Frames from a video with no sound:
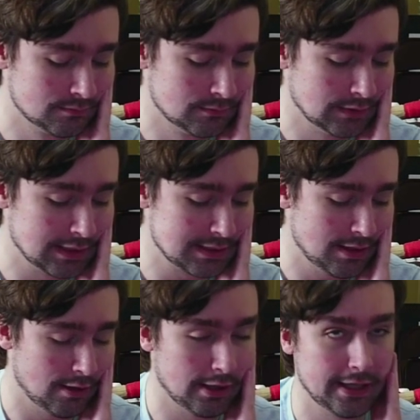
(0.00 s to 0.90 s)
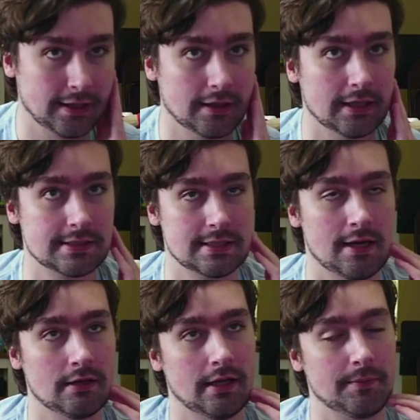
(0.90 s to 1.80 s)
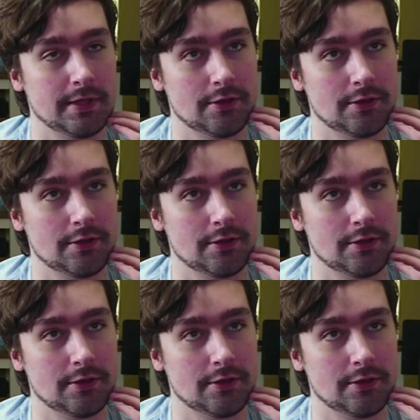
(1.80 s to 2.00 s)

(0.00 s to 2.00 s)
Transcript: It's not like it's not. I mean,